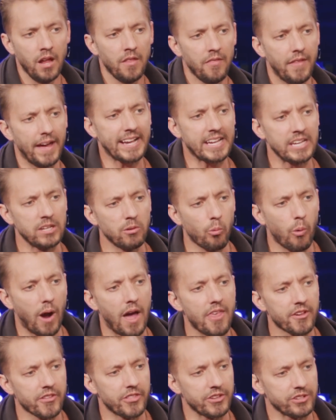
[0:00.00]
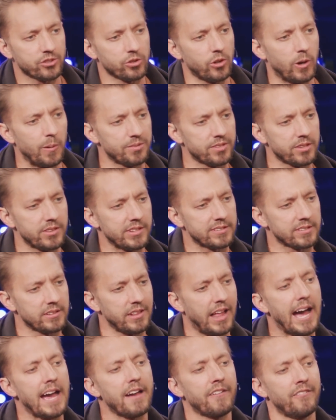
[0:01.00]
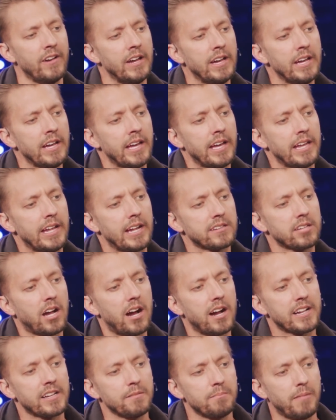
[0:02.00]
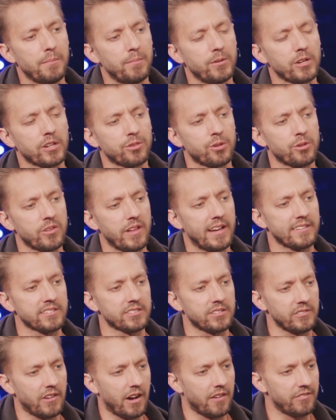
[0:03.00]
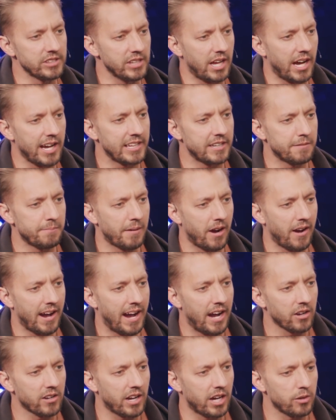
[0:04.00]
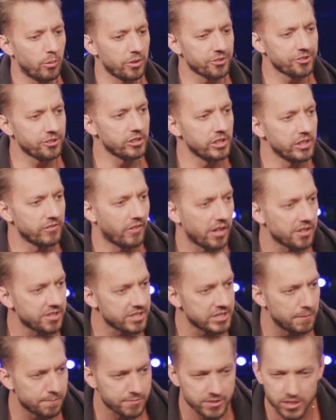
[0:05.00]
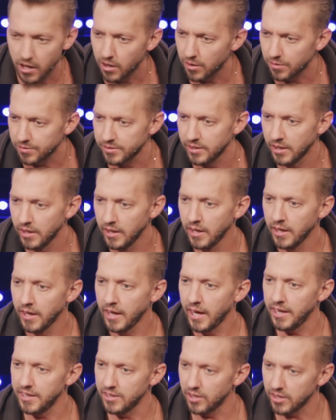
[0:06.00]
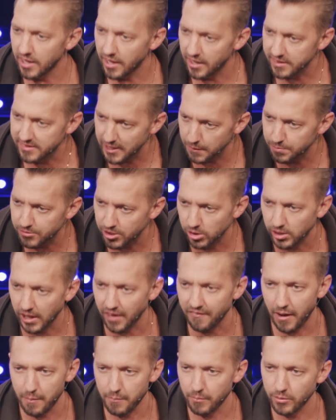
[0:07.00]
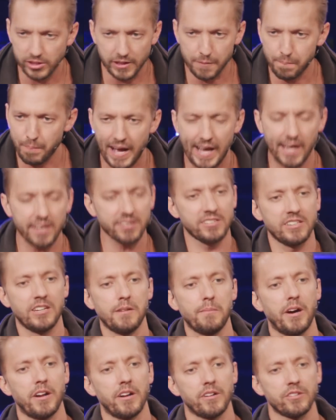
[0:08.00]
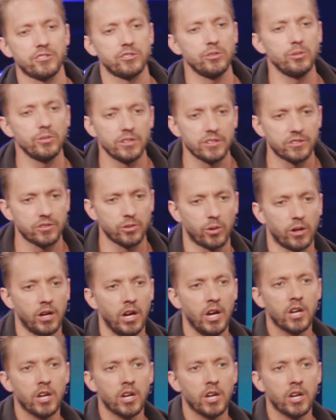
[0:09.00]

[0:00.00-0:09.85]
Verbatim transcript: that can weather the storms of this life. And I talk in my book Through the Eyes of, of a Lion about how God wants you to live on tiptoes yeah. and a, uh, a, tiptoe life. I'm really passionate about our students who are